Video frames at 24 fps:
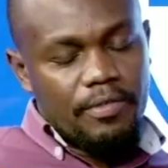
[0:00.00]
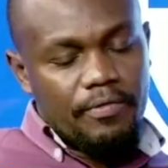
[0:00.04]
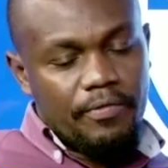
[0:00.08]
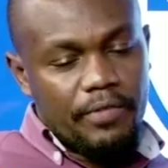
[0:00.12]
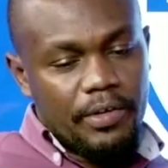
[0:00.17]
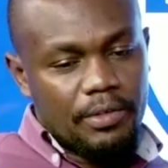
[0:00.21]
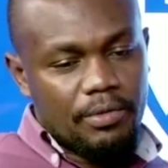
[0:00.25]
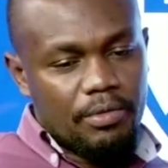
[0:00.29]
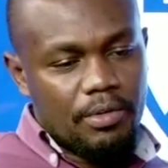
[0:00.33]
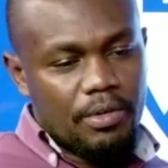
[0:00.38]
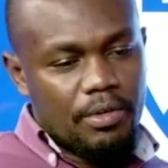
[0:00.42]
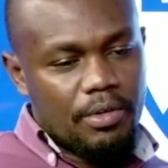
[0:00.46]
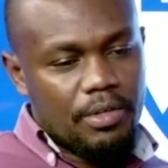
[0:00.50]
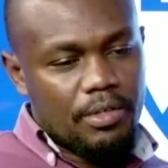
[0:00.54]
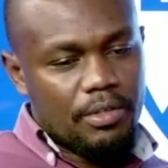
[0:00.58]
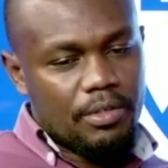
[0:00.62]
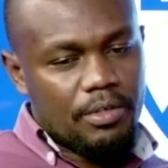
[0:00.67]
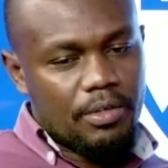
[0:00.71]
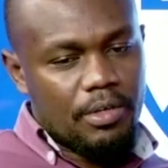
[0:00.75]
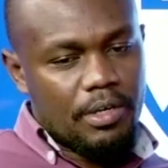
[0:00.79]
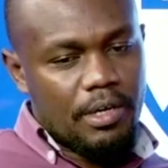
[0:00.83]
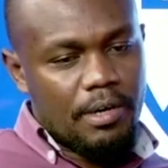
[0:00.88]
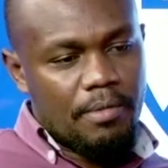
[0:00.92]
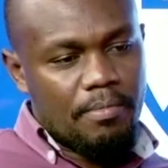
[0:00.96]
the first one I was
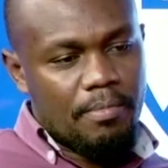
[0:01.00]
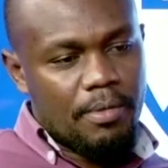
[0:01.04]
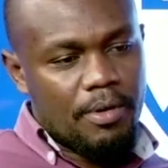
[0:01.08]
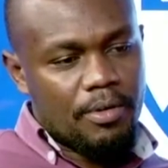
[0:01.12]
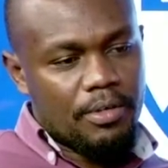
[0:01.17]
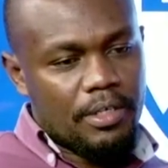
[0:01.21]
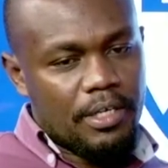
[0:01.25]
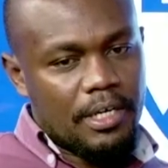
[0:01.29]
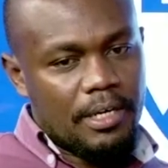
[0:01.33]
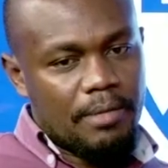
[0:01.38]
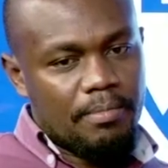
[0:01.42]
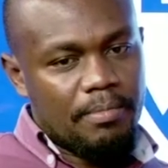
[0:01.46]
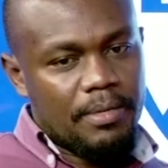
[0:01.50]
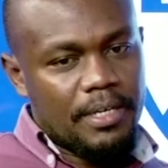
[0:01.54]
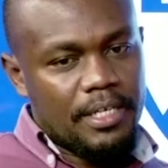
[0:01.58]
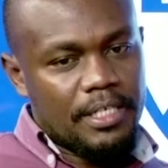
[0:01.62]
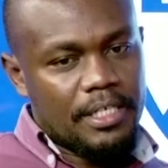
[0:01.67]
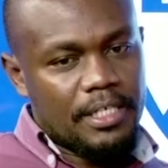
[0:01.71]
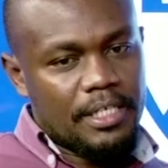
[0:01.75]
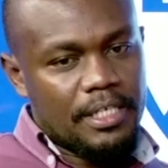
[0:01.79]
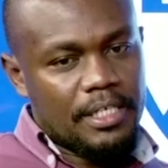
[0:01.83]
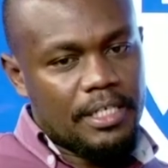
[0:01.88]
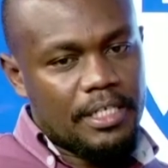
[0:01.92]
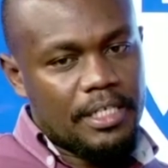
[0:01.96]
talking about club
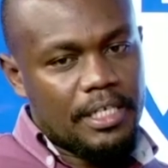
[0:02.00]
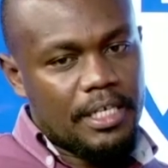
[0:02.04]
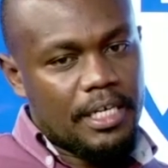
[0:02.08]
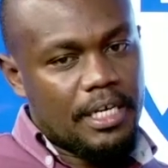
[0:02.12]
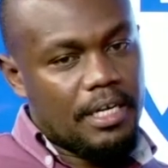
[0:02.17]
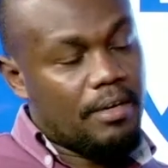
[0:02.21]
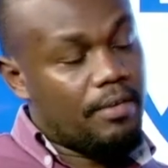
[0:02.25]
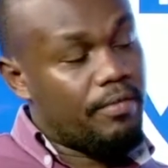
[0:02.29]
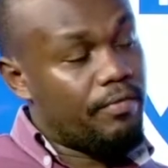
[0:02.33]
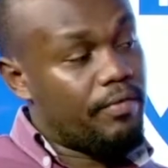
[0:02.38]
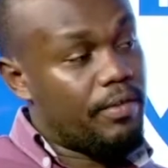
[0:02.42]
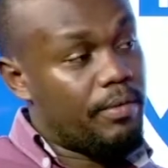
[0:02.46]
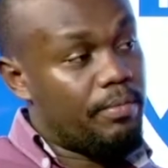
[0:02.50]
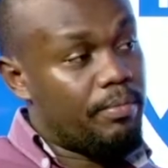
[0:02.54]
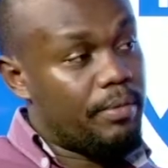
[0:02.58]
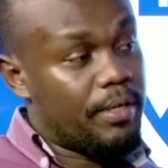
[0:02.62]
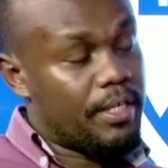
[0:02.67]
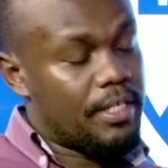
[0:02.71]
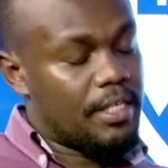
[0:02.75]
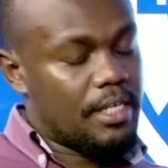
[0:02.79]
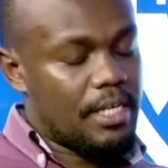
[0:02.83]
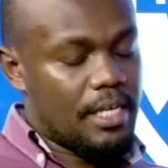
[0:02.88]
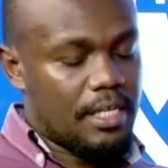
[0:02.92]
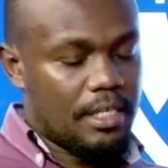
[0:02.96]
licensing here of the
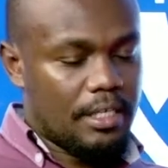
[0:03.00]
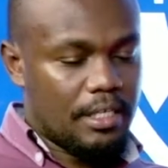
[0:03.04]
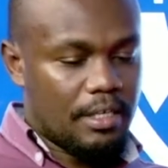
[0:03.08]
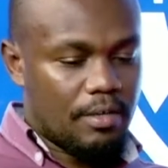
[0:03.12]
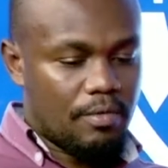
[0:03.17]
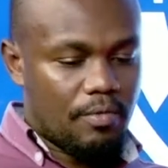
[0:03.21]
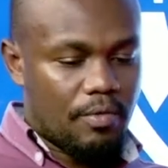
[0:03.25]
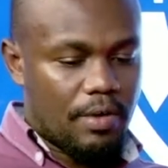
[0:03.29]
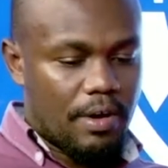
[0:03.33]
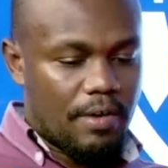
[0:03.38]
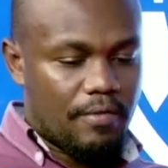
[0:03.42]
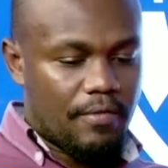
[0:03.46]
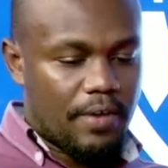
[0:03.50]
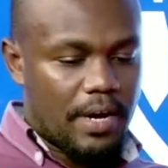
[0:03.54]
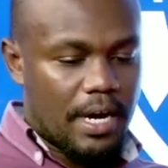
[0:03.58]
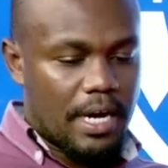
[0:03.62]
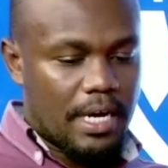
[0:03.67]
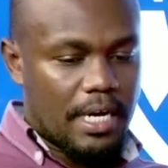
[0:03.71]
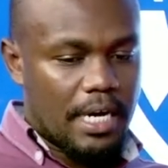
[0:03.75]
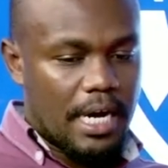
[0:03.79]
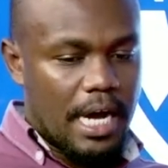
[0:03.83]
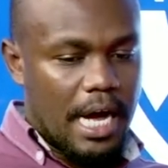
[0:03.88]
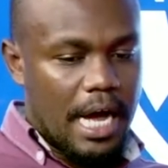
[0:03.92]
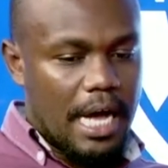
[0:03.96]
presidents that we have
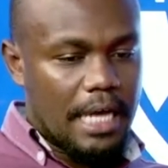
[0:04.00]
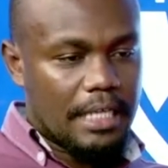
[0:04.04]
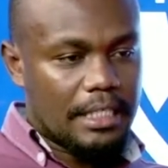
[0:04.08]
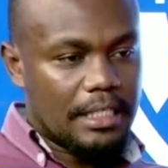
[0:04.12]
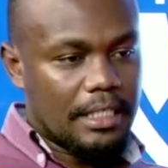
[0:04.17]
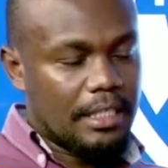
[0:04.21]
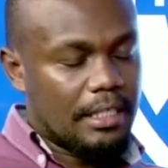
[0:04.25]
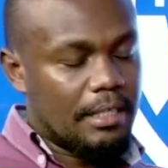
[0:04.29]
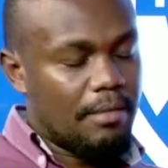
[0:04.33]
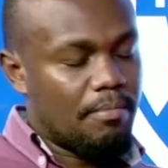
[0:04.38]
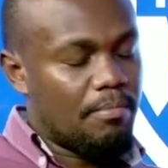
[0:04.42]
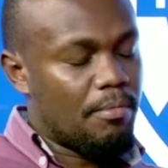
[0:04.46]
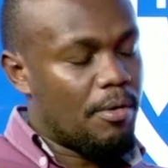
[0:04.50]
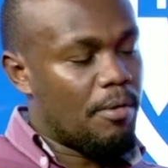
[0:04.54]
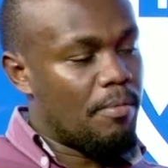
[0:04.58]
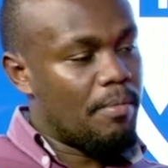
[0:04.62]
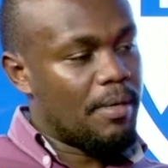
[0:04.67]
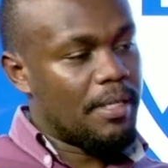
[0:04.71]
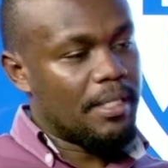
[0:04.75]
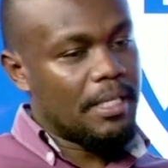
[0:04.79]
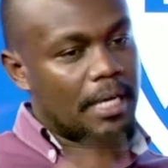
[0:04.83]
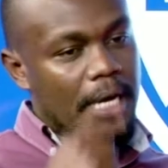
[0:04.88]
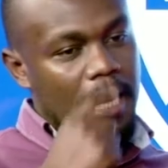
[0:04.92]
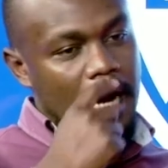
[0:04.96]
had at the
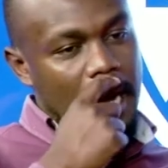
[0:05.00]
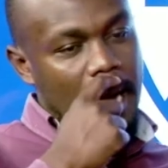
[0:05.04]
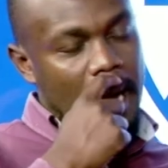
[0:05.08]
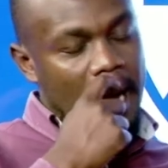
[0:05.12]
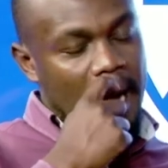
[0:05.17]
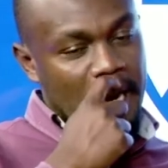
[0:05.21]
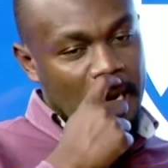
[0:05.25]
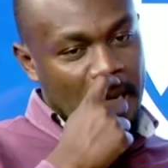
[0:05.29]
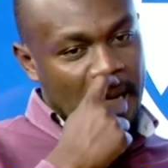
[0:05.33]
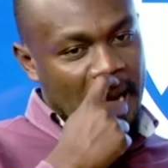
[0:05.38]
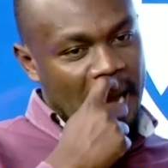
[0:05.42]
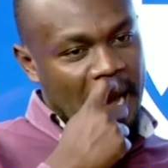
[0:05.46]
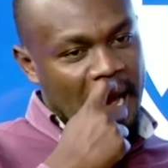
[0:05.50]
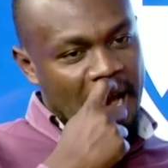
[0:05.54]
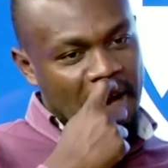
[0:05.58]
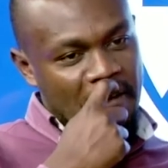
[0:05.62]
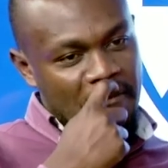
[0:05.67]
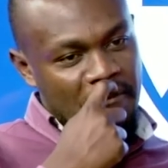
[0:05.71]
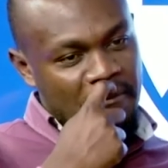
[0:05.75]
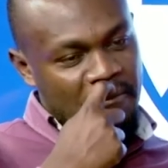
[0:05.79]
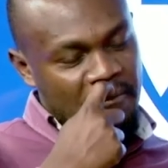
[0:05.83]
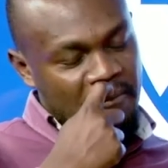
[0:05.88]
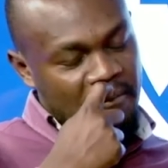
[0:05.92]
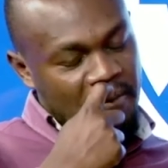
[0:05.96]
moment, and I
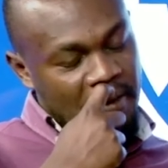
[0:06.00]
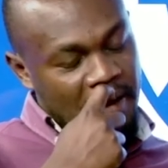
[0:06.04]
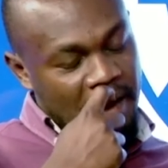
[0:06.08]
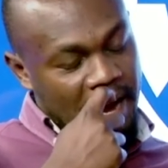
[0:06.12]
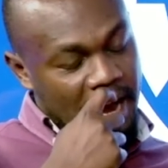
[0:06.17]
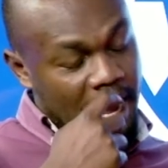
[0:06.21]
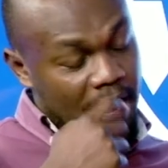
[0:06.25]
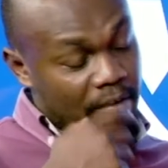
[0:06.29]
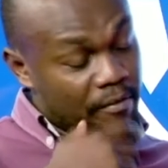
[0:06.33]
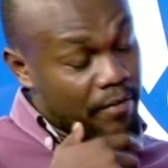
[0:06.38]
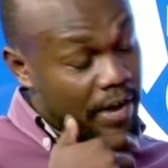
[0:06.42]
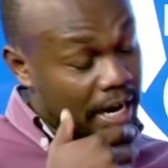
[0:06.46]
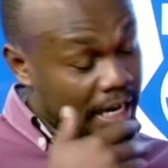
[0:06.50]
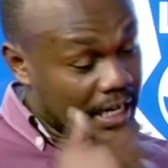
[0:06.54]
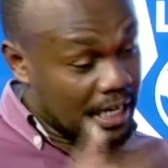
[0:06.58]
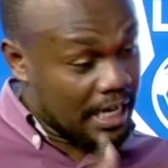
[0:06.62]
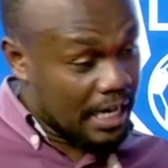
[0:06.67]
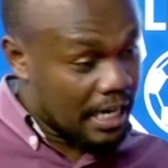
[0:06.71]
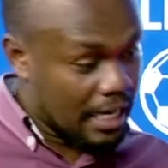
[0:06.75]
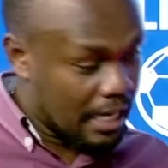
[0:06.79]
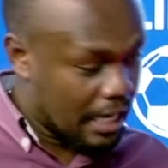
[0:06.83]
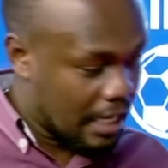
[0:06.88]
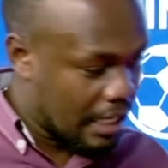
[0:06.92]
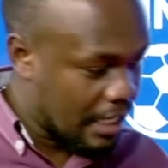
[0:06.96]
have I have had
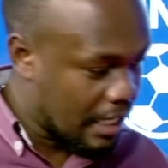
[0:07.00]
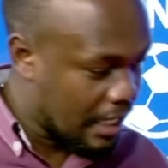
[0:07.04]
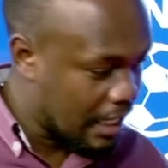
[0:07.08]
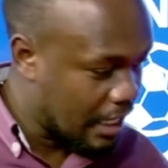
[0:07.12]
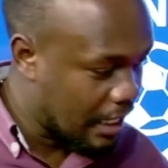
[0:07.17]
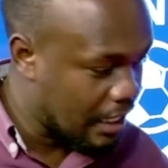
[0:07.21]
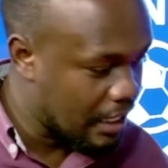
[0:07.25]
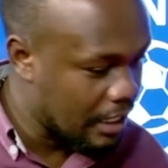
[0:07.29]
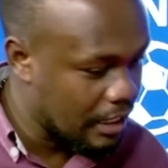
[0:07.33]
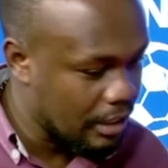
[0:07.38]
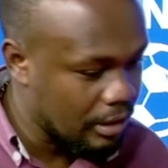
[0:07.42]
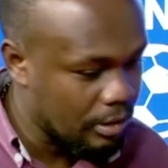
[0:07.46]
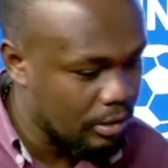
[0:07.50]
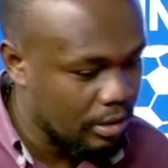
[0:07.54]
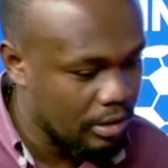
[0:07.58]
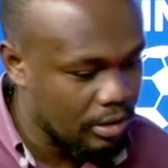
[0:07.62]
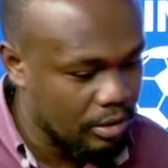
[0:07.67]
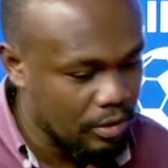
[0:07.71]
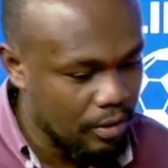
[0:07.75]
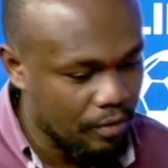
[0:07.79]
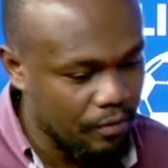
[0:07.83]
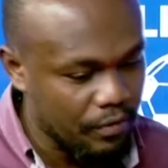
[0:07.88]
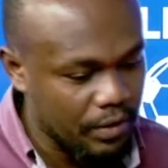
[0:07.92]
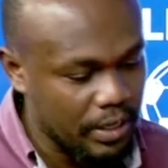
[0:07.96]
a, a keen
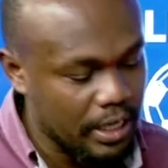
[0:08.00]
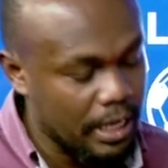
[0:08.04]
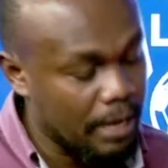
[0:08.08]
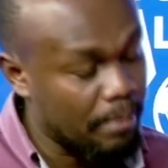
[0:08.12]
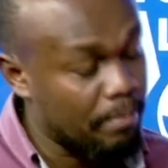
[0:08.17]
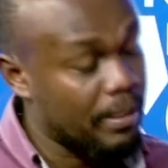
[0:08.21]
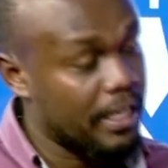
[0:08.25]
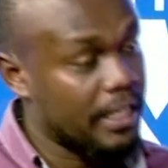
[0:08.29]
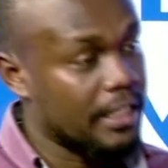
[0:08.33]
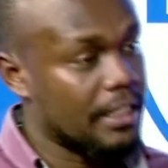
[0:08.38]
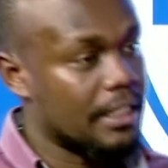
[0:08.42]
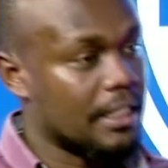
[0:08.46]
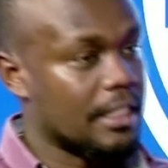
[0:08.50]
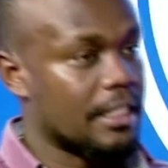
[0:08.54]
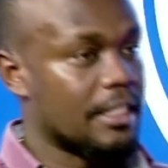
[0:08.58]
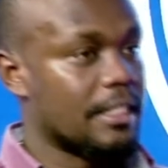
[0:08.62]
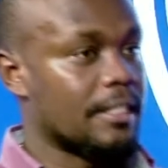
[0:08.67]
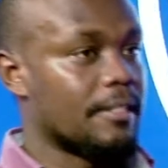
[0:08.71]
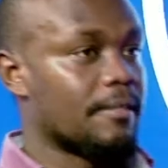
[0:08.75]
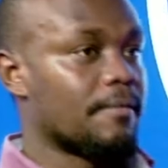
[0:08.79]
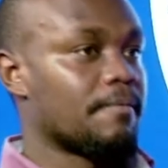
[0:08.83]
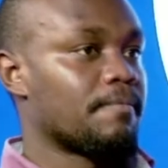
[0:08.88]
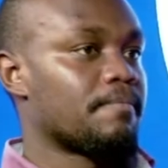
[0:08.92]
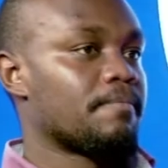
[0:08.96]
interest of club
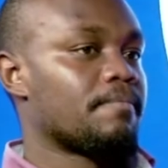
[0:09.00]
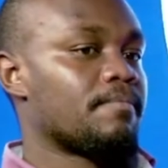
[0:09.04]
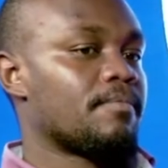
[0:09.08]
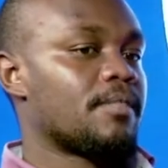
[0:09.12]
licensing,